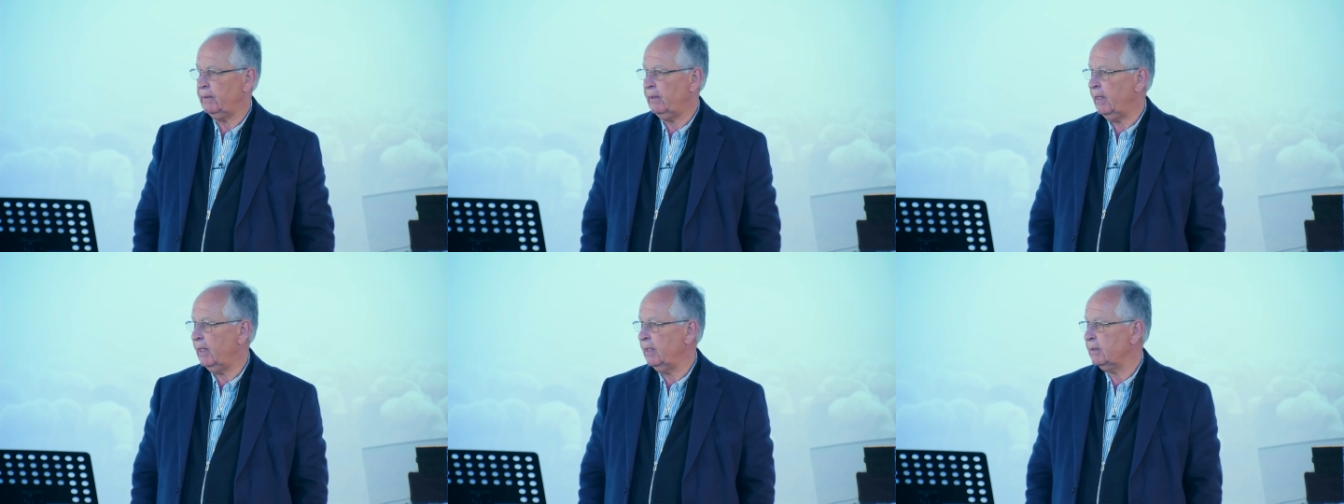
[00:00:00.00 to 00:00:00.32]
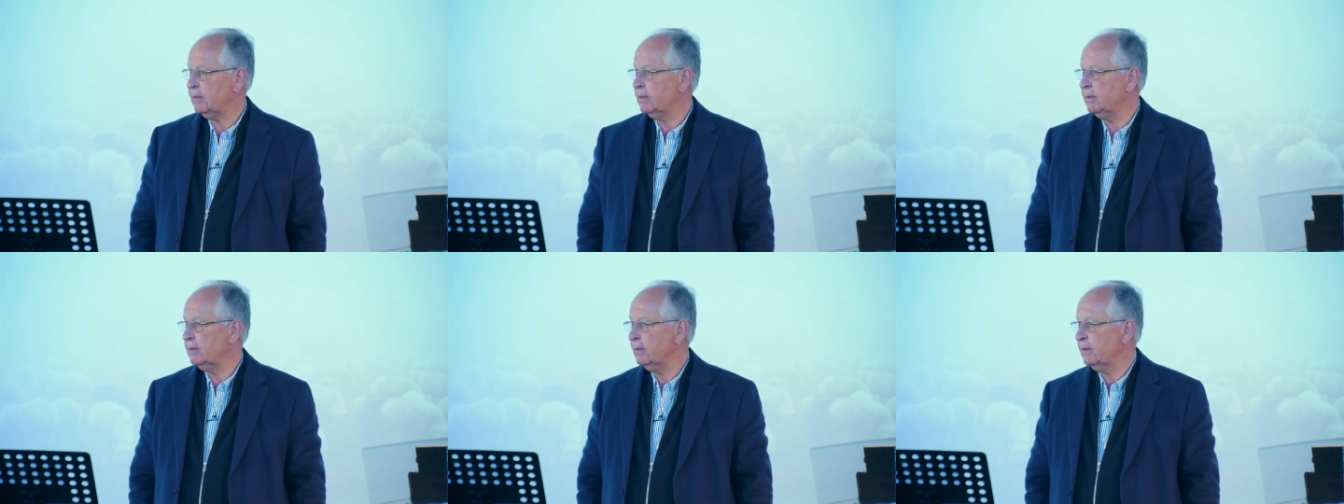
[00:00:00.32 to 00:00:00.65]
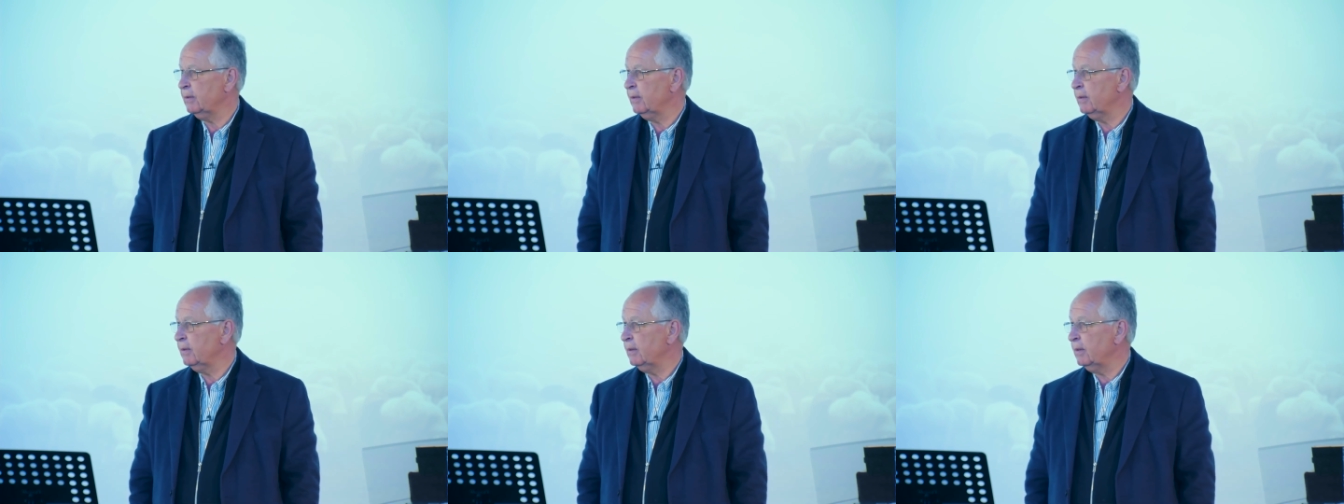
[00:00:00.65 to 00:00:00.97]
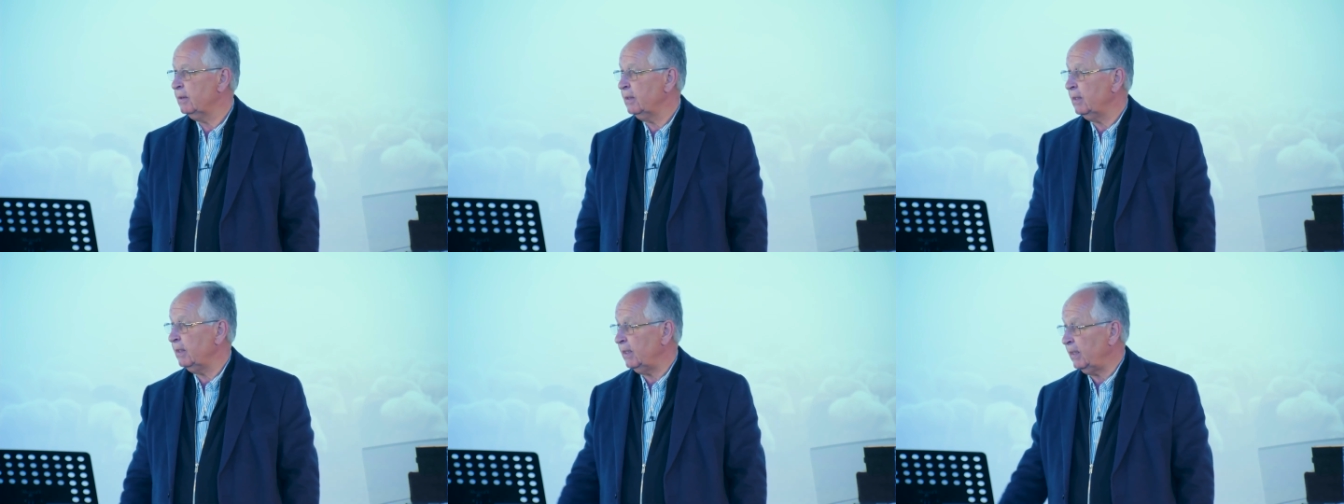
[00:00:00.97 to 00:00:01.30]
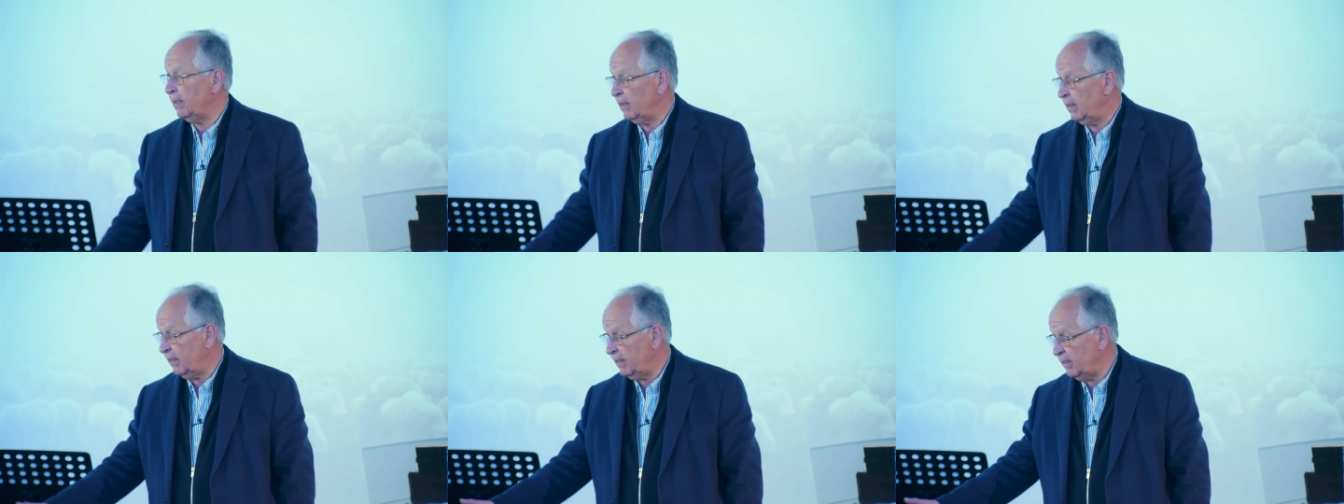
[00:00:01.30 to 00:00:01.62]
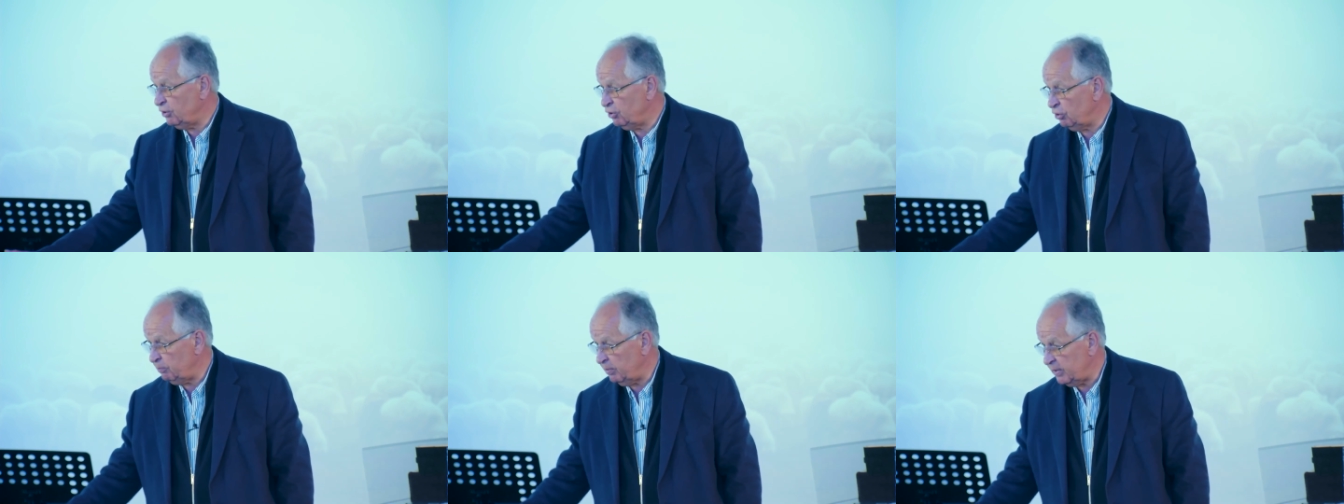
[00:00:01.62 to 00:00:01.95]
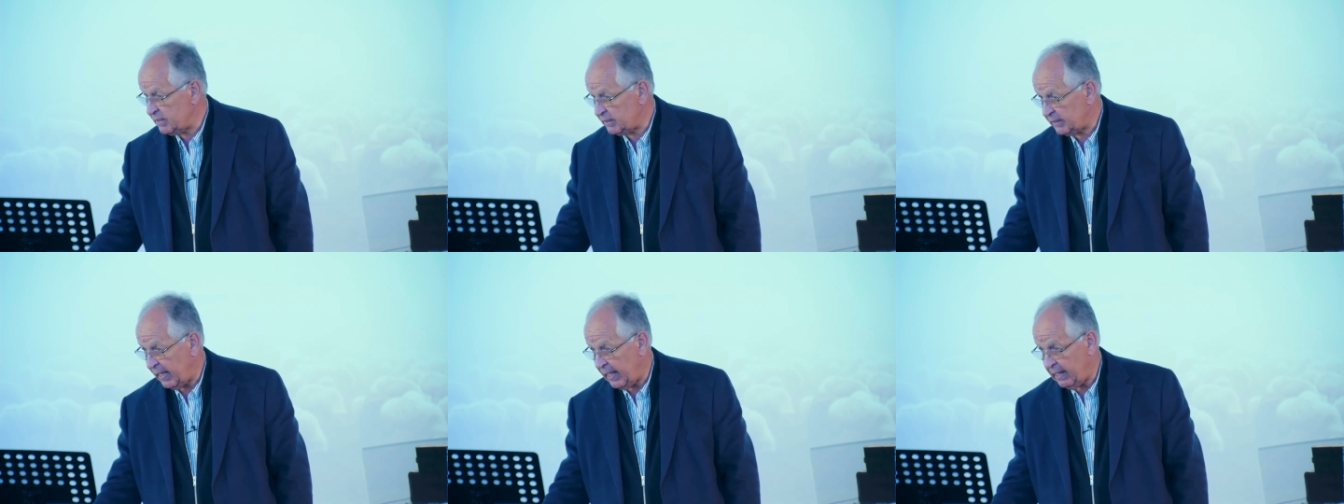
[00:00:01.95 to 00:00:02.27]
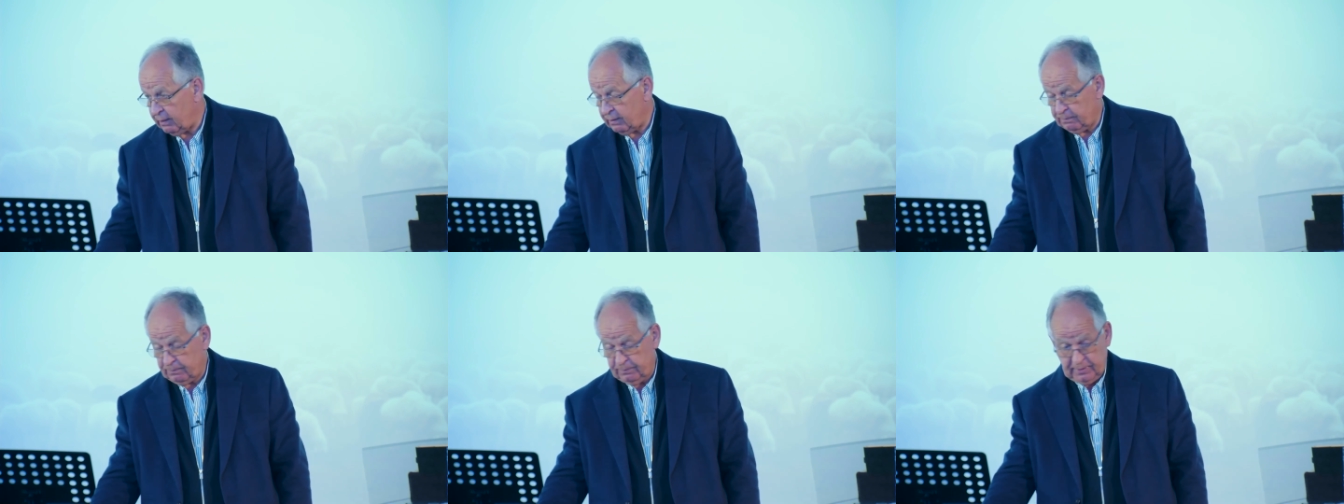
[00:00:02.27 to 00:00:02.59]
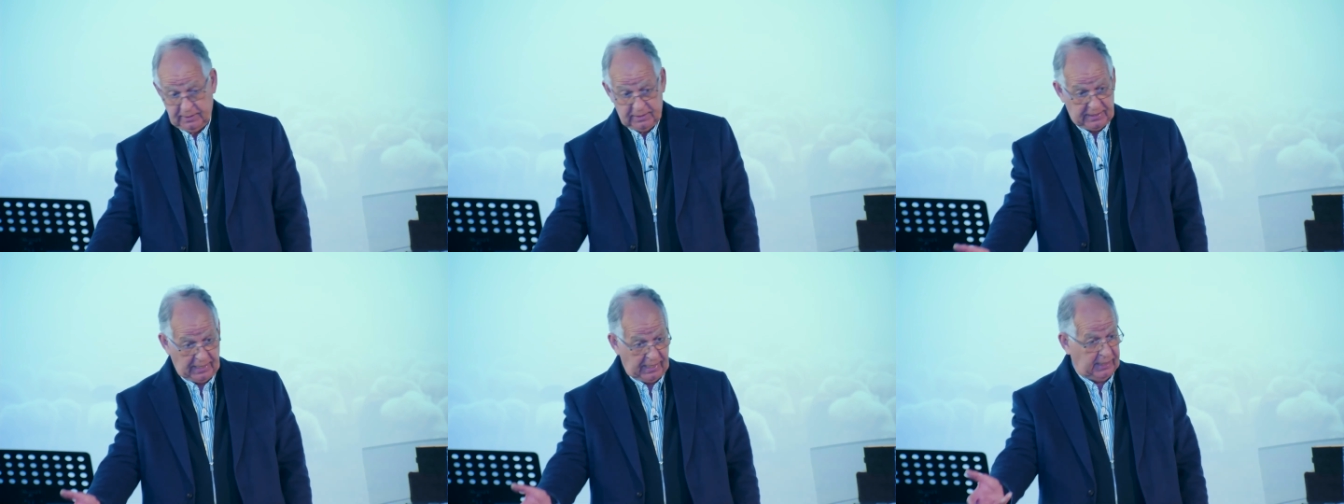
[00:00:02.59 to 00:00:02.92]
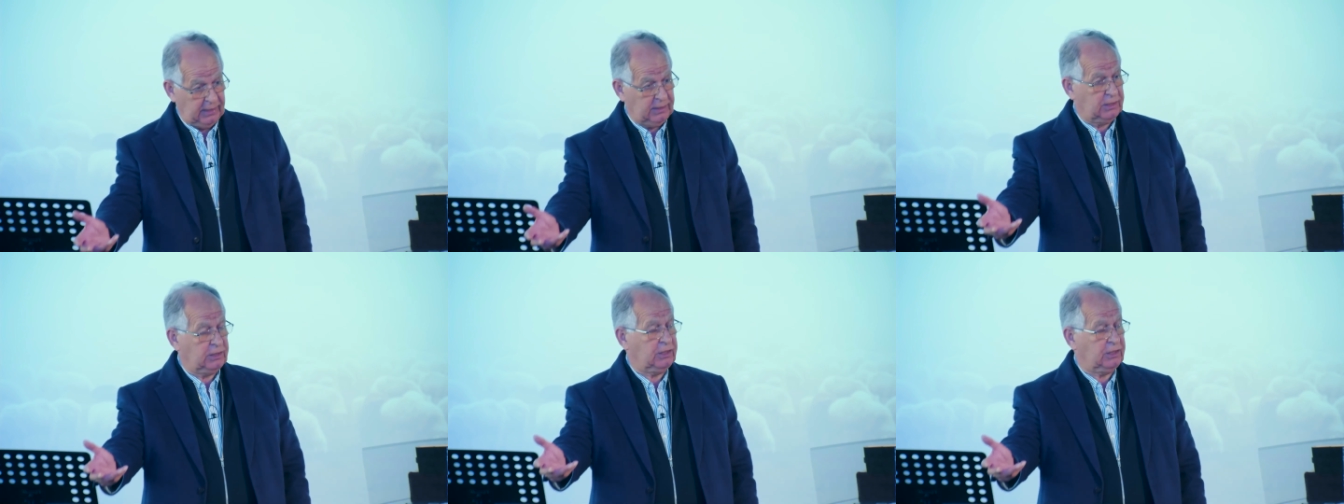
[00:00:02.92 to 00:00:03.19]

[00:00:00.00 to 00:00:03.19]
Right? He leads you beside